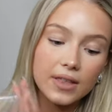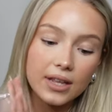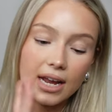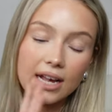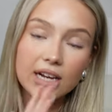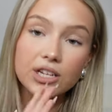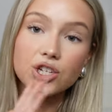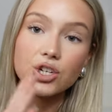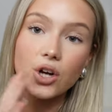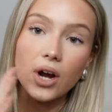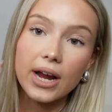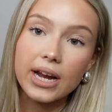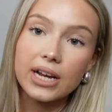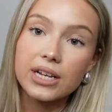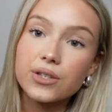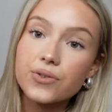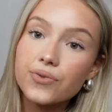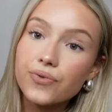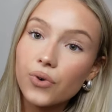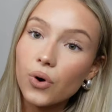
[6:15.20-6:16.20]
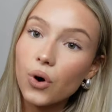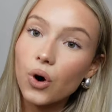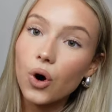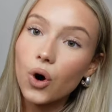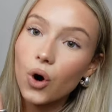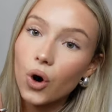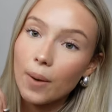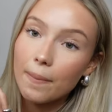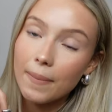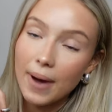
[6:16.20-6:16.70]
The next tray is
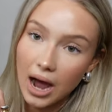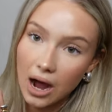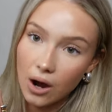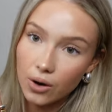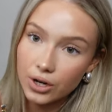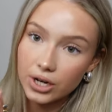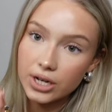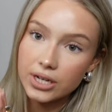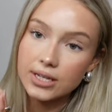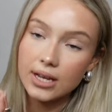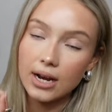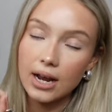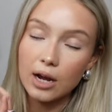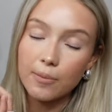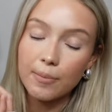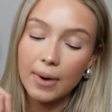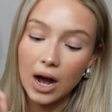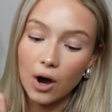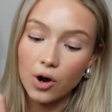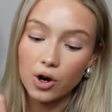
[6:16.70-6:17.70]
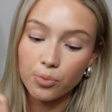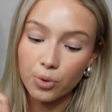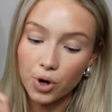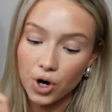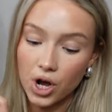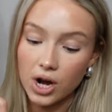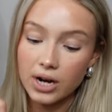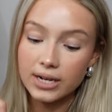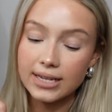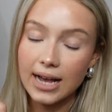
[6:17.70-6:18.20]
for powders and like powder
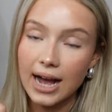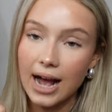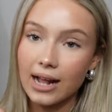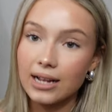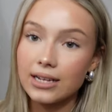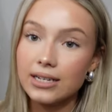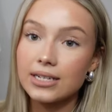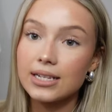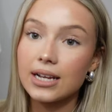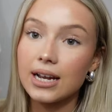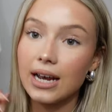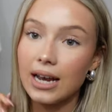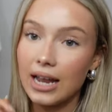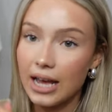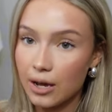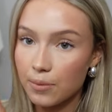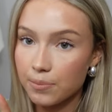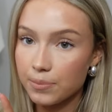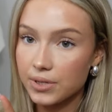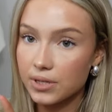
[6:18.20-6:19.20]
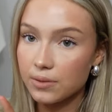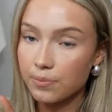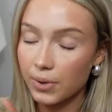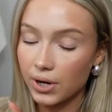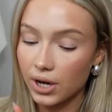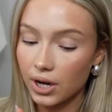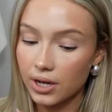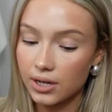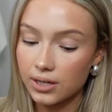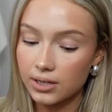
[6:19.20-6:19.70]
products and lips,
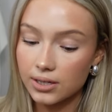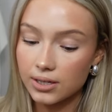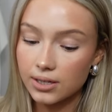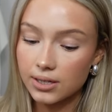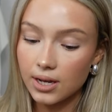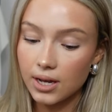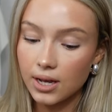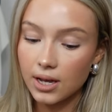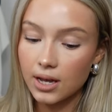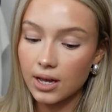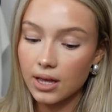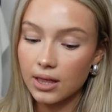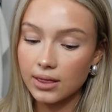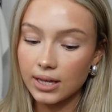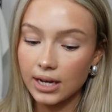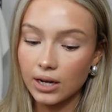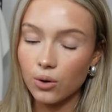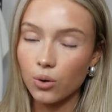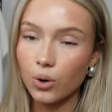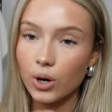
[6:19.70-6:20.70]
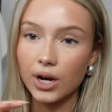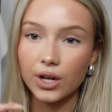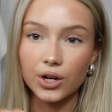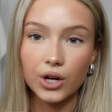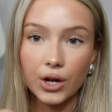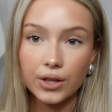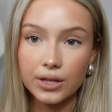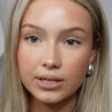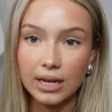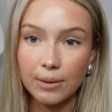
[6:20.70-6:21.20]
because they all kind of
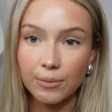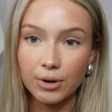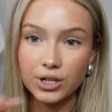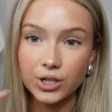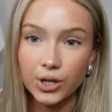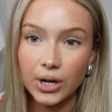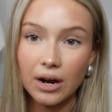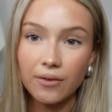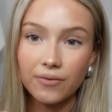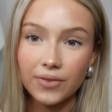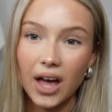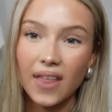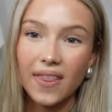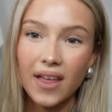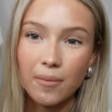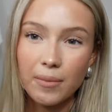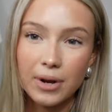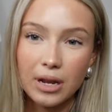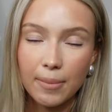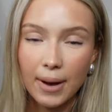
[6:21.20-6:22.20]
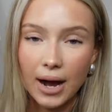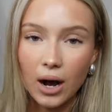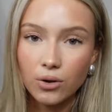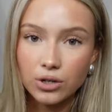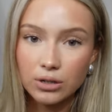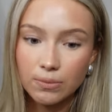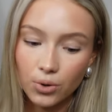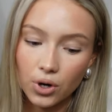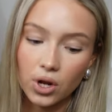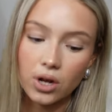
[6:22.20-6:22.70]
go in the same one. I don't have that many
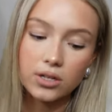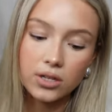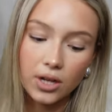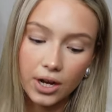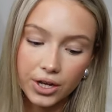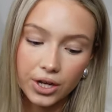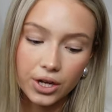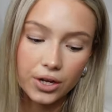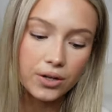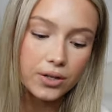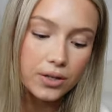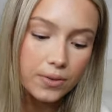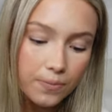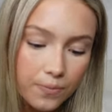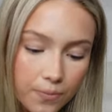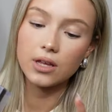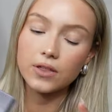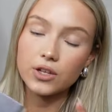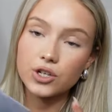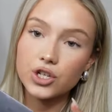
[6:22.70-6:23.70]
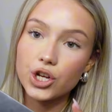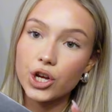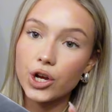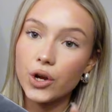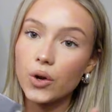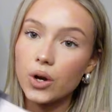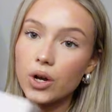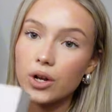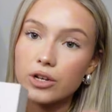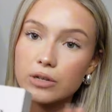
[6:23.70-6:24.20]
powder products that I use. The
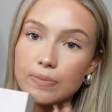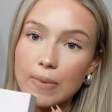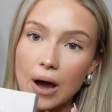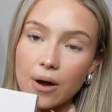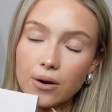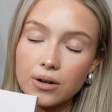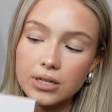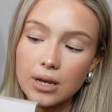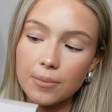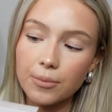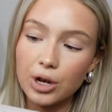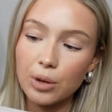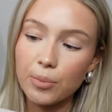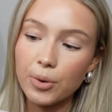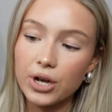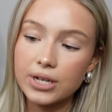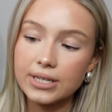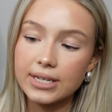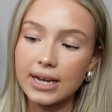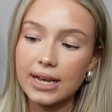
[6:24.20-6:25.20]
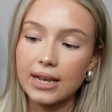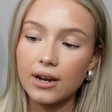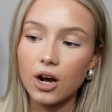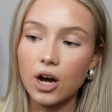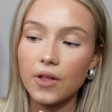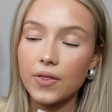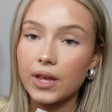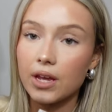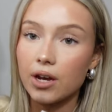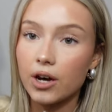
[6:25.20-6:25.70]
two loose powders I'm going to put in are
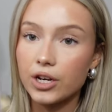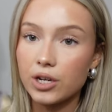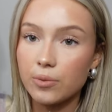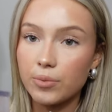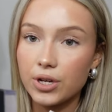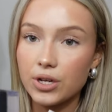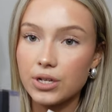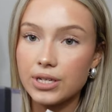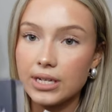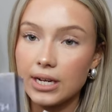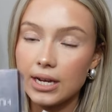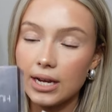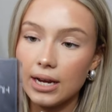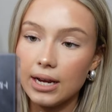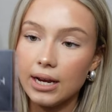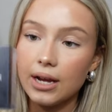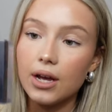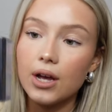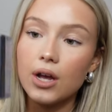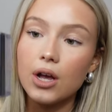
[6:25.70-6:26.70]
the Huda Beauty